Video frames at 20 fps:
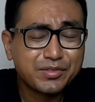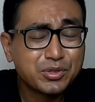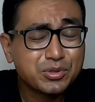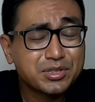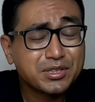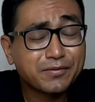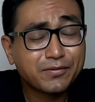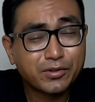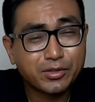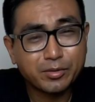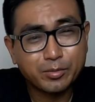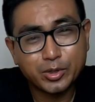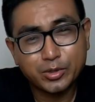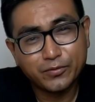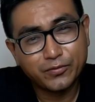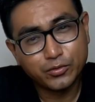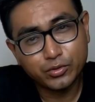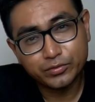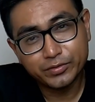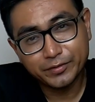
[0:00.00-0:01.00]
I've used it
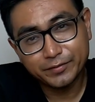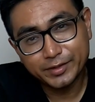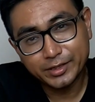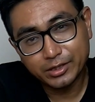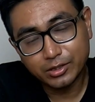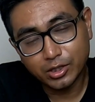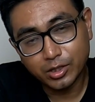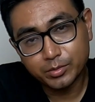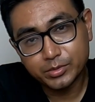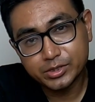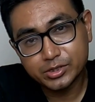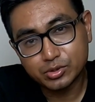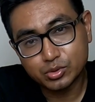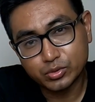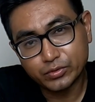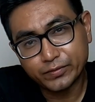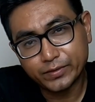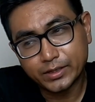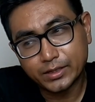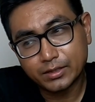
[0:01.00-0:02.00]
for about 450
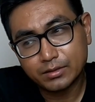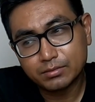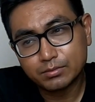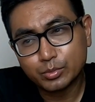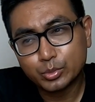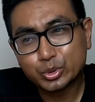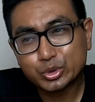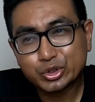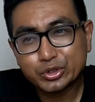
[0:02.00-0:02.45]
kilometers so far.